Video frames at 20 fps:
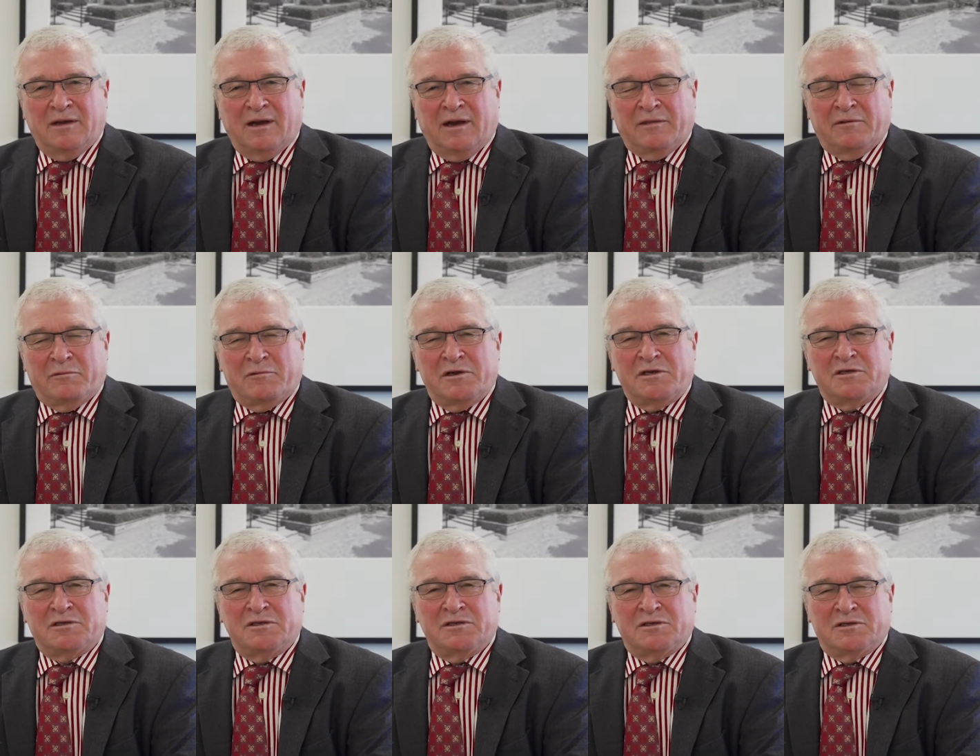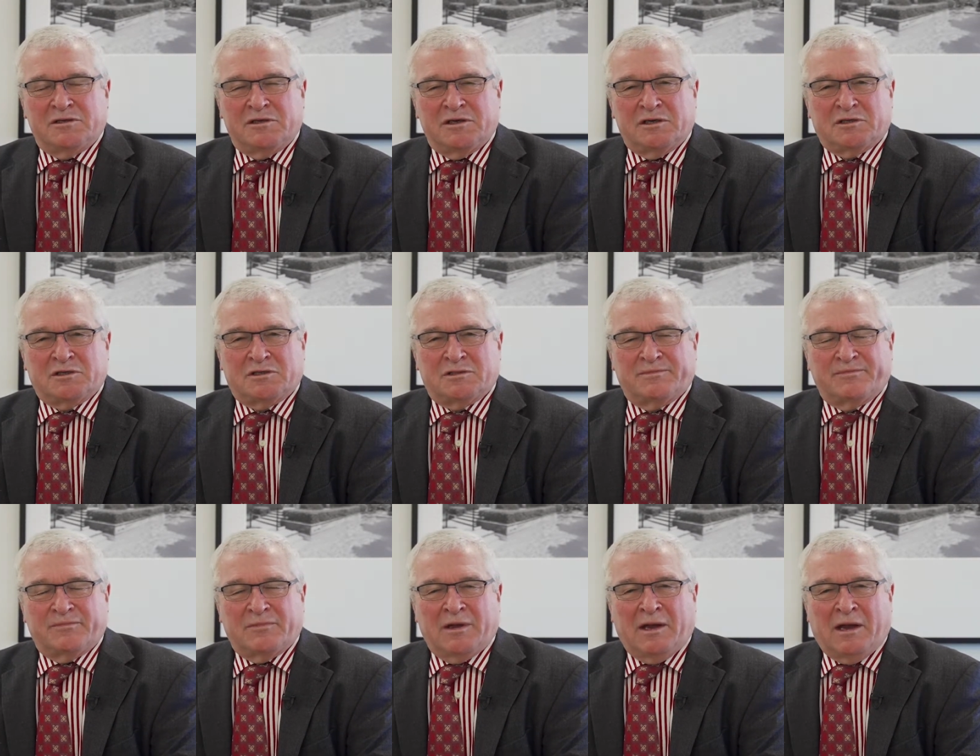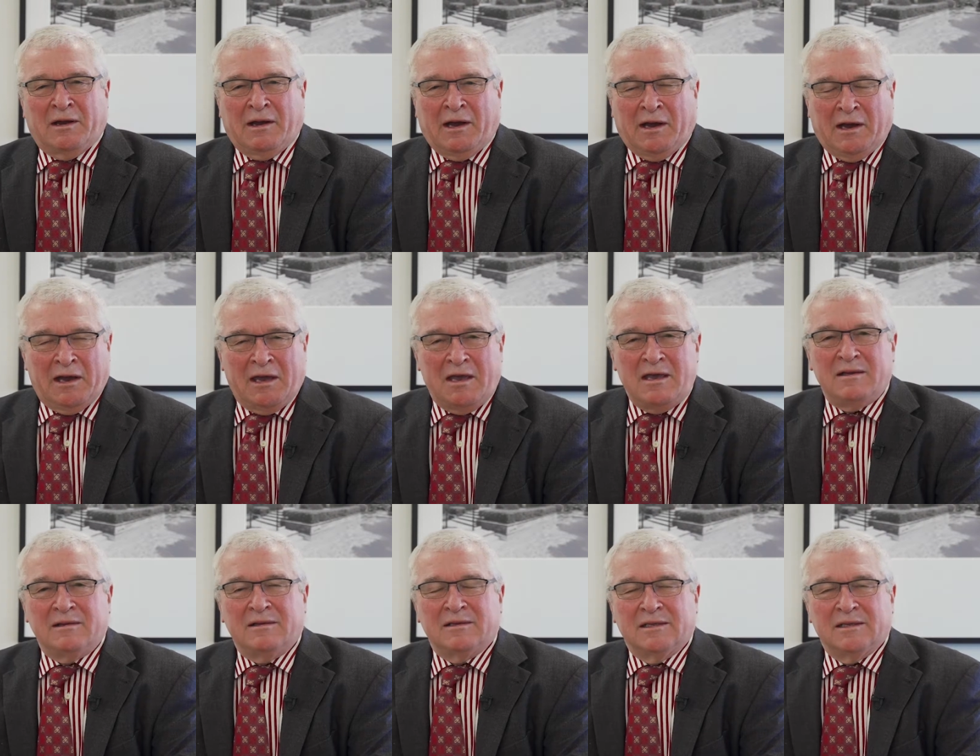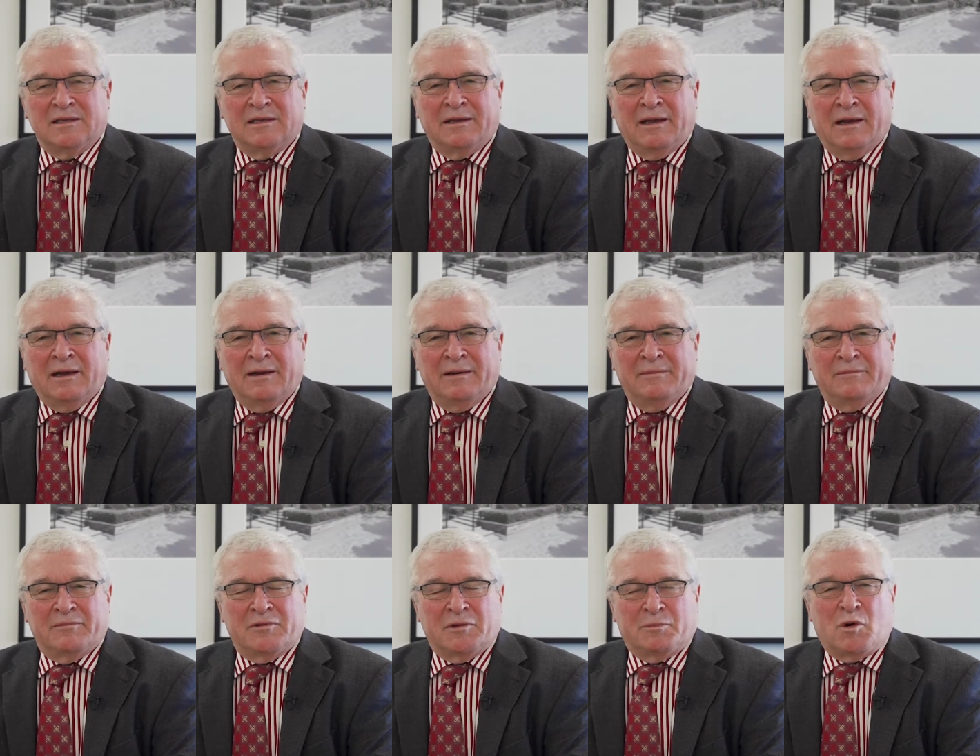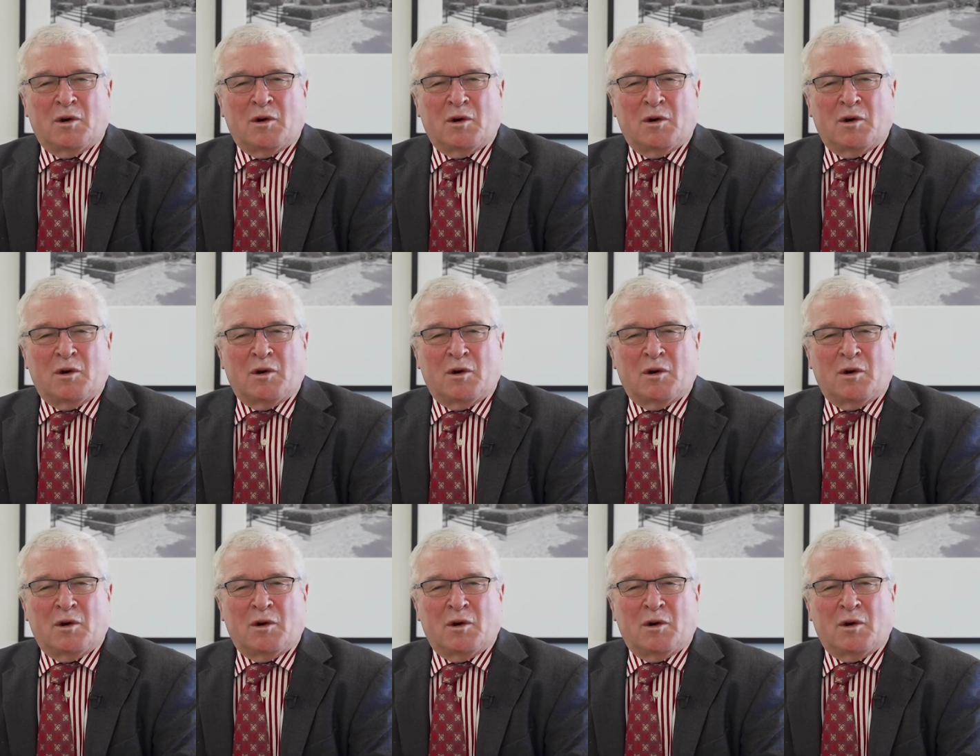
And the reason is this. The